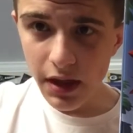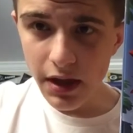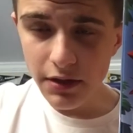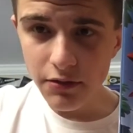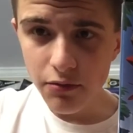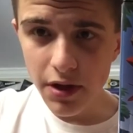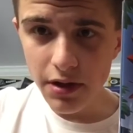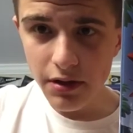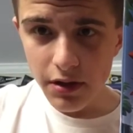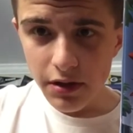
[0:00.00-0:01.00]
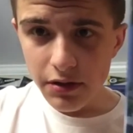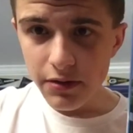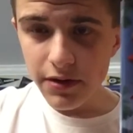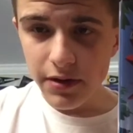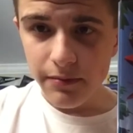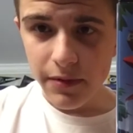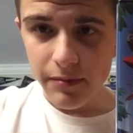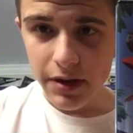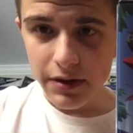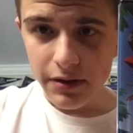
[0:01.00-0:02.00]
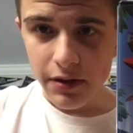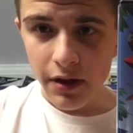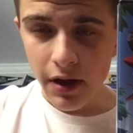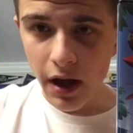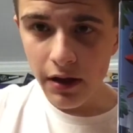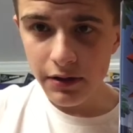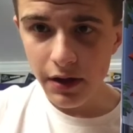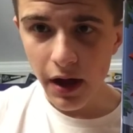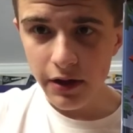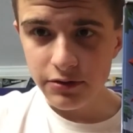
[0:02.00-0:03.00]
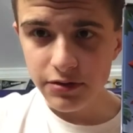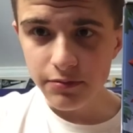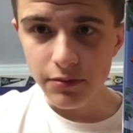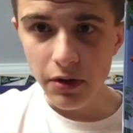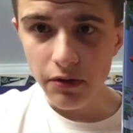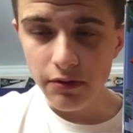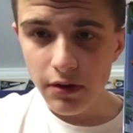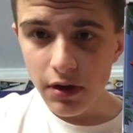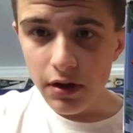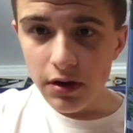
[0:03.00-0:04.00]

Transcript: and the way they make the house move,